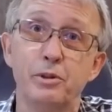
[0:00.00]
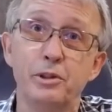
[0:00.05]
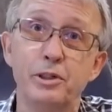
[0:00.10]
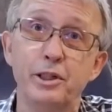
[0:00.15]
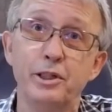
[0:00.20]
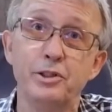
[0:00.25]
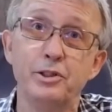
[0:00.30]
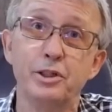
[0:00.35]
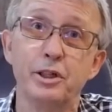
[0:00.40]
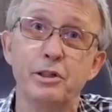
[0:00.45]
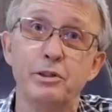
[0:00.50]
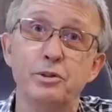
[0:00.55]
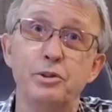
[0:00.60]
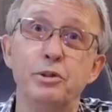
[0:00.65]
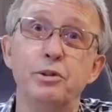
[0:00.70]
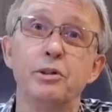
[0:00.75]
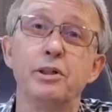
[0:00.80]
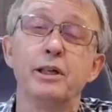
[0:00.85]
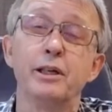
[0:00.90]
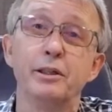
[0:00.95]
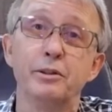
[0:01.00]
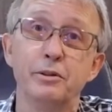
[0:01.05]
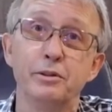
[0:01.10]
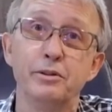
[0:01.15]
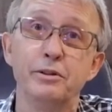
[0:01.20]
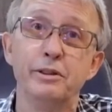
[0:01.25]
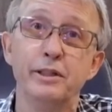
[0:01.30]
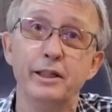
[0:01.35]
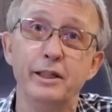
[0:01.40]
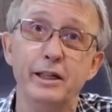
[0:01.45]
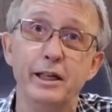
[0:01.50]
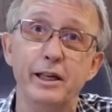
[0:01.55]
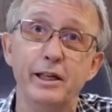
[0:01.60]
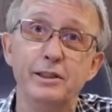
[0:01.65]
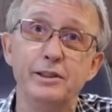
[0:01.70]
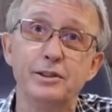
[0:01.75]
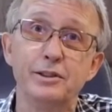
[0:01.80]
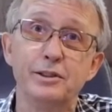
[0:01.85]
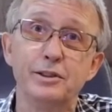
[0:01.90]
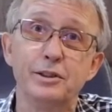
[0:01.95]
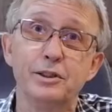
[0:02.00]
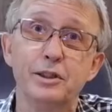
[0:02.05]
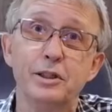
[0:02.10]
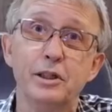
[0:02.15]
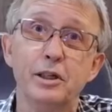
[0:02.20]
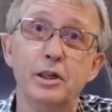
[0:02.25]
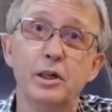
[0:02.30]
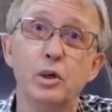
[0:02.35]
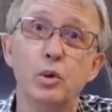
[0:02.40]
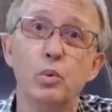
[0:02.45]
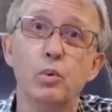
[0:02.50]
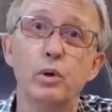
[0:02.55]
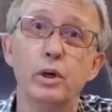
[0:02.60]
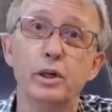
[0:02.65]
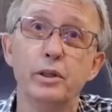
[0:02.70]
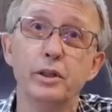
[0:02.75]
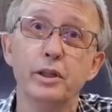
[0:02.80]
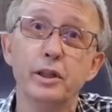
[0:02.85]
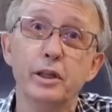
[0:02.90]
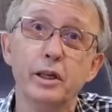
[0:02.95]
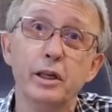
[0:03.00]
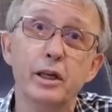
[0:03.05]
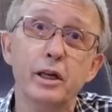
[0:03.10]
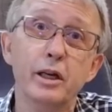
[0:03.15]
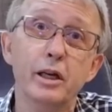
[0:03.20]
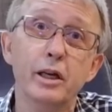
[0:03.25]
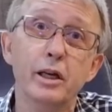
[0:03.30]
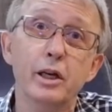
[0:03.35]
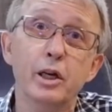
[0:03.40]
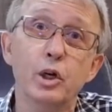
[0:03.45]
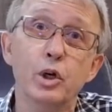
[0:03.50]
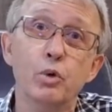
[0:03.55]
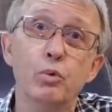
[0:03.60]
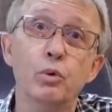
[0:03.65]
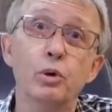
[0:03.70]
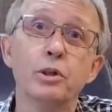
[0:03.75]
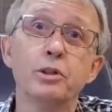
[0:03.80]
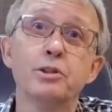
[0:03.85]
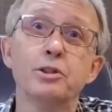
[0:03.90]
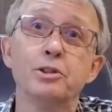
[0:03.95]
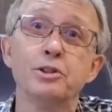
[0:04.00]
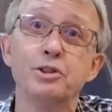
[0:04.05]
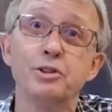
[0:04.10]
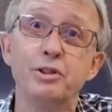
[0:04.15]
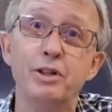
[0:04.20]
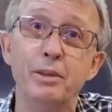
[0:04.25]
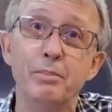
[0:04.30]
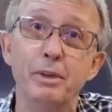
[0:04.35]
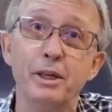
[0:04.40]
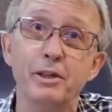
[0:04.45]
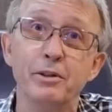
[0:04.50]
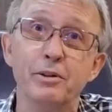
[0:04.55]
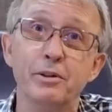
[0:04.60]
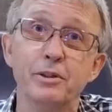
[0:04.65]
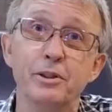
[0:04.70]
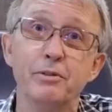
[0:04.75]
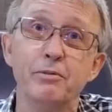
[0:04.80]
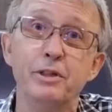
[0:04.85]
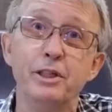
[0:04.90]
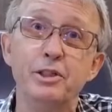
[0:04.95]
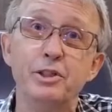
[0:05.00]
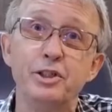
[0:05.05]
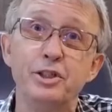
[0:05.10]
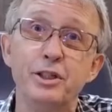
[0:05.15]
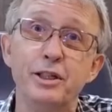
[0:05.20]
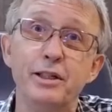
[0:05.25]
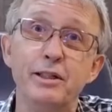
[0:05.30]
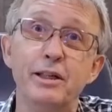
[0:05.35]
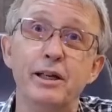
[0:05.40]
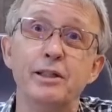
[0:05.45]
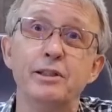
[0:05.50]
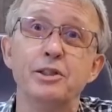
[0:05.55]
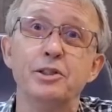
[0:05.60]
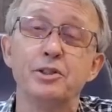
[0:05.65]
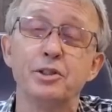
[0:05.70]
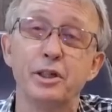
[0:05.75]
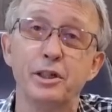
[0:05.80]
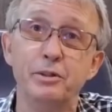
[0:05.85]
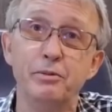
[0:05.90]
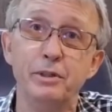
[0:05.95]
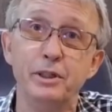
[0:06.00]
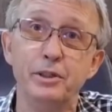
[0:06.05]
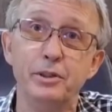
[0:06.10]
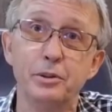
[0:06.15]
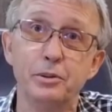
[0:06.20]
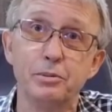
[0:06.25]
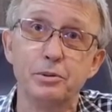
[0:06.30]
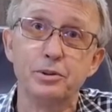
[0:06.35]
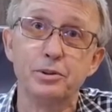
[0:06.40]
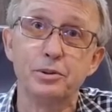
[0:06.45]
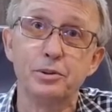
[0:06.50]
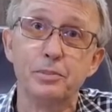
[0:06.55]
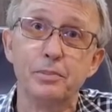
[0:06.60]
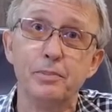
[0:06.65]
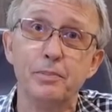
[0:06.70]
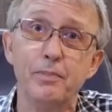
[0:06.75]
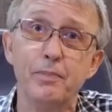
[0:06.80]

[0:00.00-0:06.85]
warning signs you cannot neglect. 1. Water streaming on the windshield and the side windows.